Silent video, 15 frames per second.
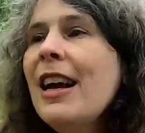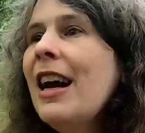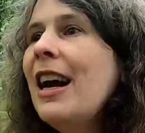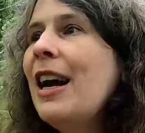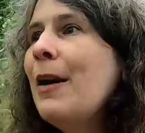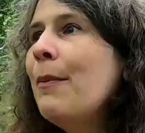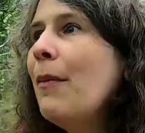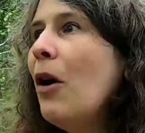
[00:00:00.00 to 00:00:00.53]

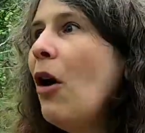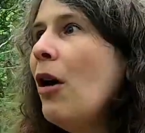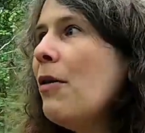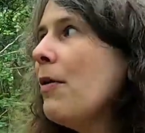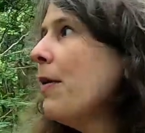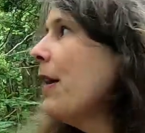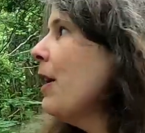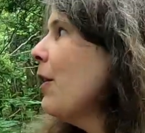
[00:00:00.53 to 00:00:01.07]
I
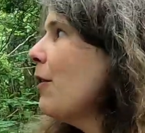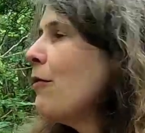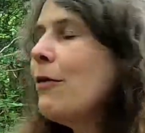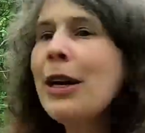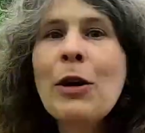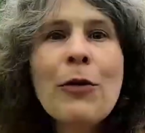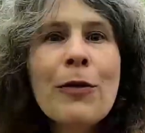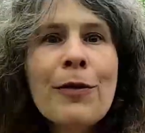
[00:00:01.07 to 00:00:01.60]
think I
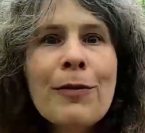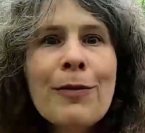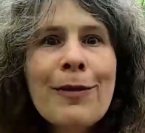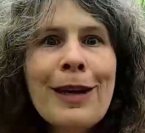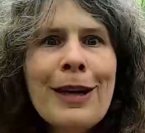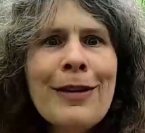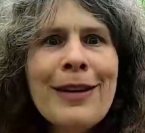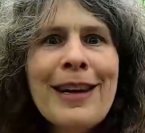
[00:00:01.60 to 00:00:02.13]
read on
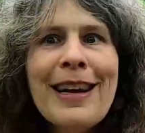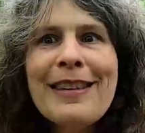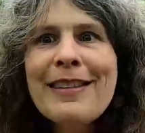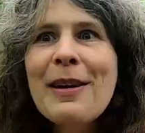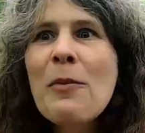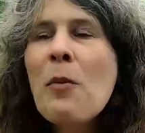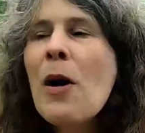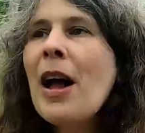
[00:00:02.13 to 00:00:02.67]
the internet
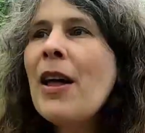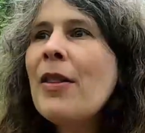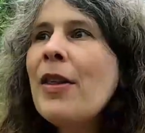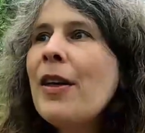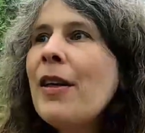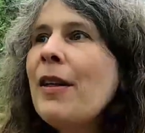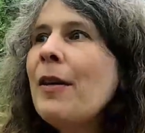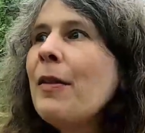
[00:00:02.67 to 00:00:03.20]
somewhere
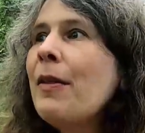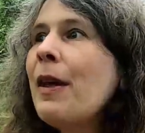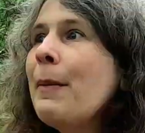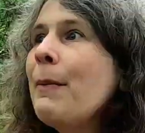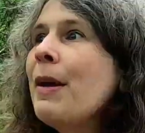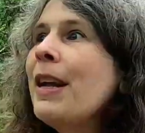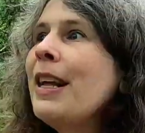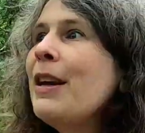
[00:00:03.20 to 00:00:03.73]
that they
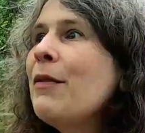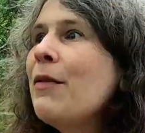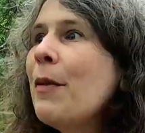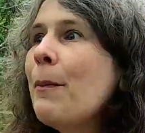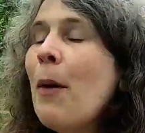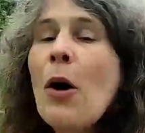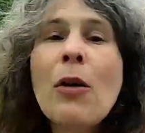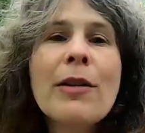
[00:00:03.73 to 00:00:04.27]
believe
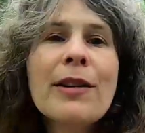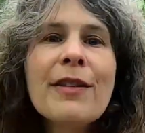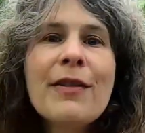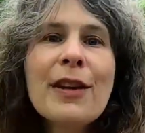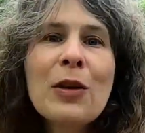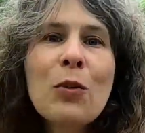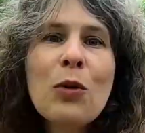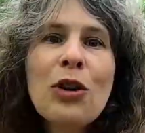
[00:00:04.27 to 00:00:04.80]
that parts of
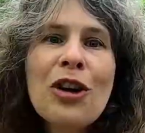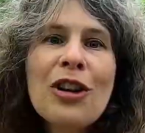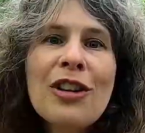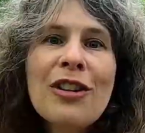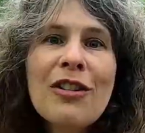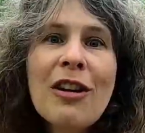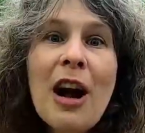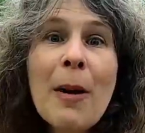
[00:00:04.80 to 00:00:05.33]
this
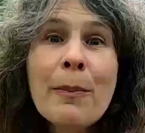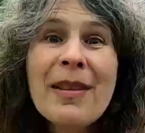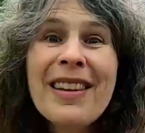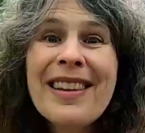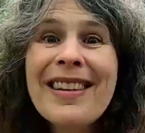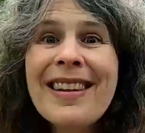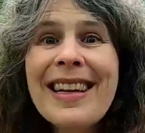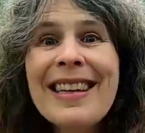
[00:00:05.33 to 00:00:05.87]
woodland are up to
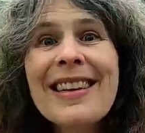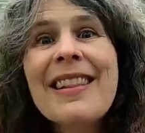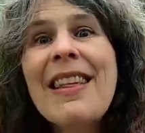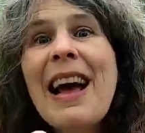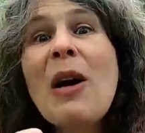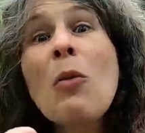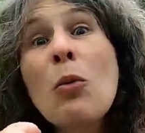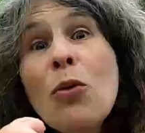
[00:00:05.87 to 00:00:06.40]

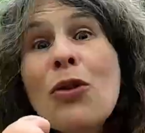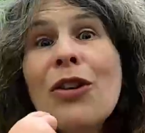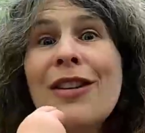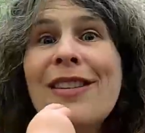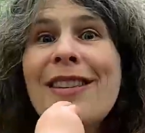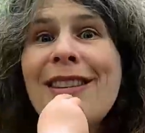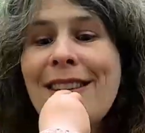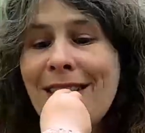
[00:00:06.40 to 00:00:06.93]

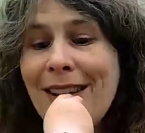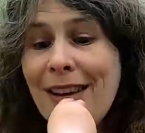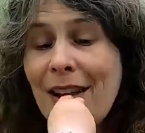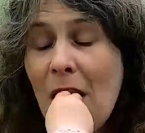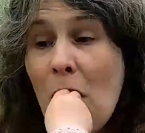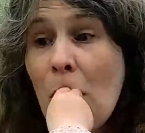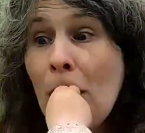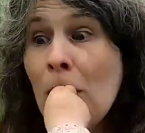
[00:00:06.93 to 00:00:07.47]
6,000,
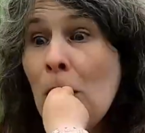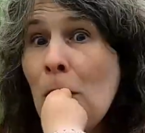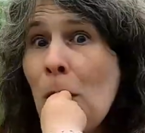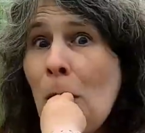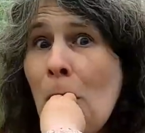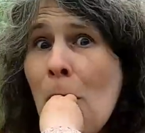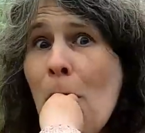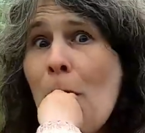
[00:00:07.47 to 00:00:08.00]
thank
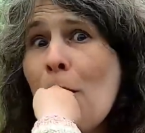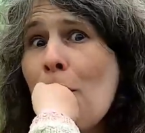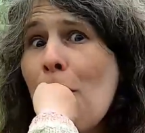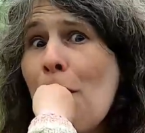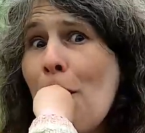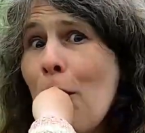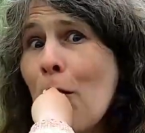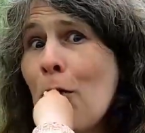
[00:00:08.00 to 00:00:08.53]
you,
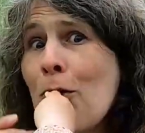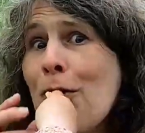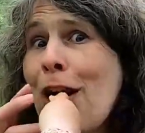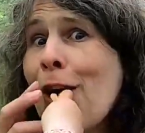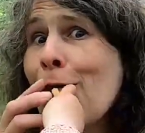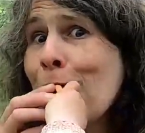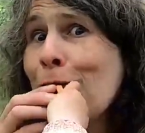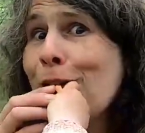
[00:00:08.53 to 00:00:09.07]

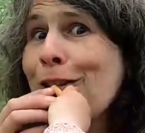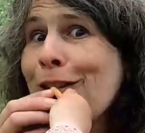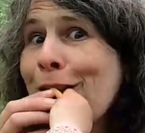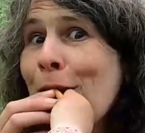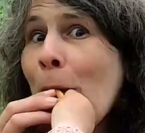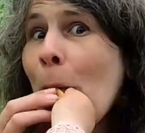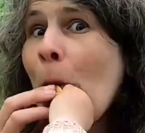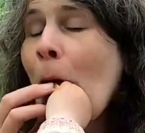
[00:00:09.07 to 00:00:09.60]

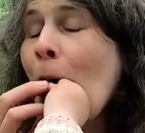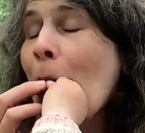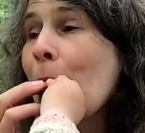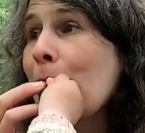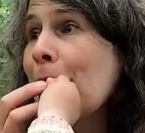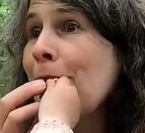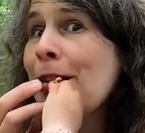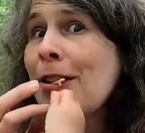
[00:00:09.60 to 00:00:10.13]
6,000
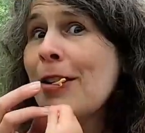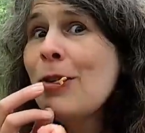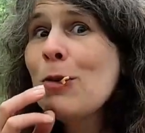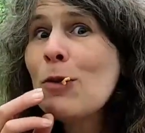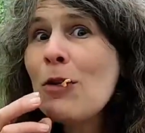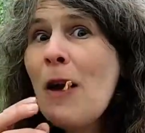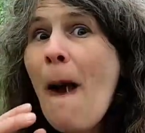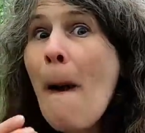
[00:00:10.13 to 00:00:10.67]
years
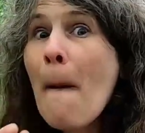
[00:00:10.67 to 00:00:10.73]
old.